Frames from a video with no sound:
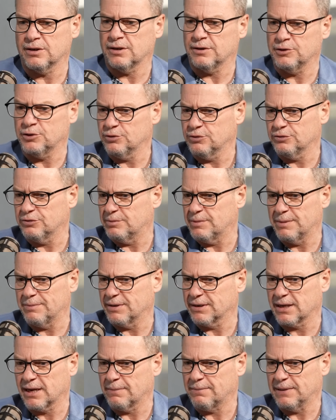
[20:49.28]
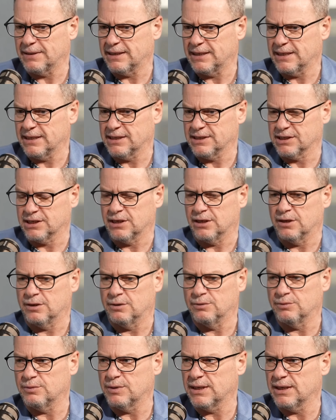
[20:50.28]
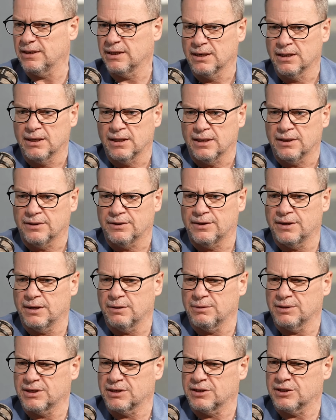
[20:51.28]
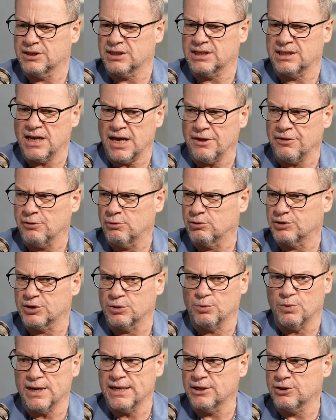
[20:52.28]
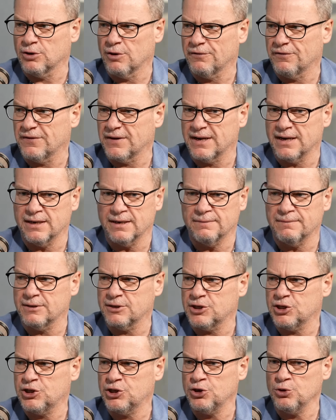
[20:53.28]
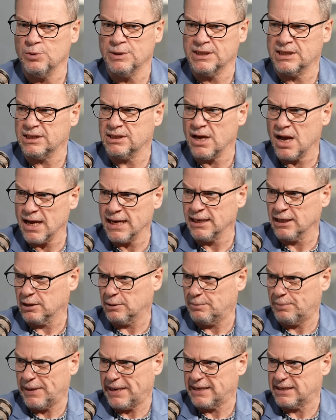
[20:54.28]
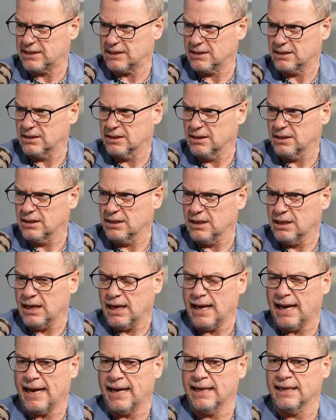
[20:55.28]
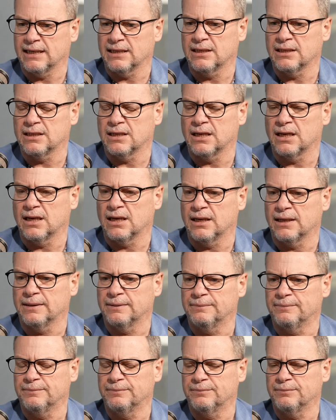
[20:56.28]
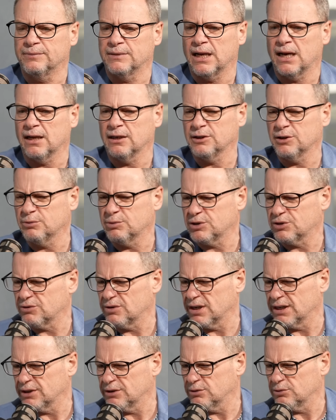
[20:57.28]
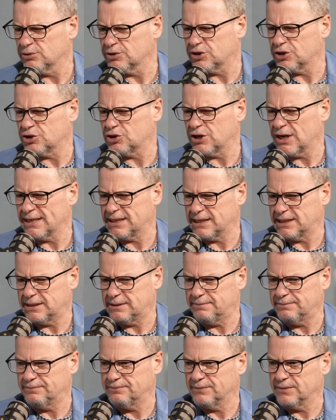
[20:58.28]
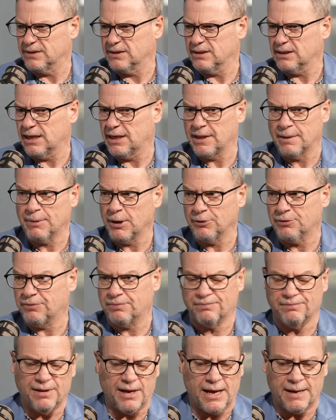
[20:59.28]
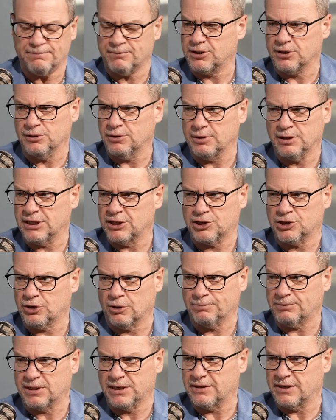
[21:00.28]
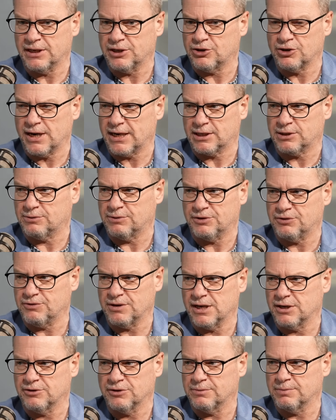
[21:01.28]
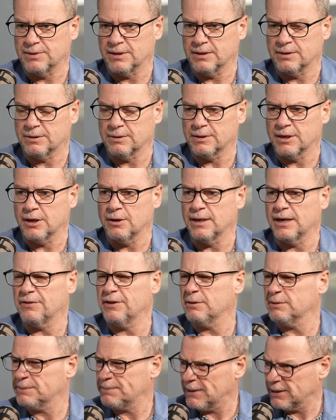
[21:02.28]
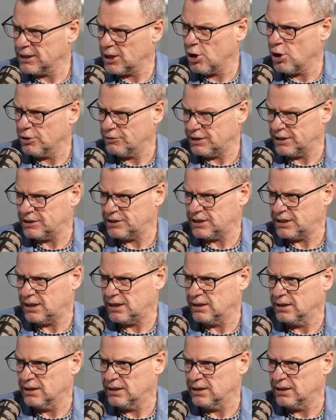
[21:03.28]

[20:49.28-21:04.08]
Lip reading: you'll remember a couple of years ago when there was a Snaith horse that went off at a suicidal pace. Yeah. And Aldo was riding the horse that chased him. And they both absolutely stopped in their tracks with 300 to go. And I think it was Belgarian's year.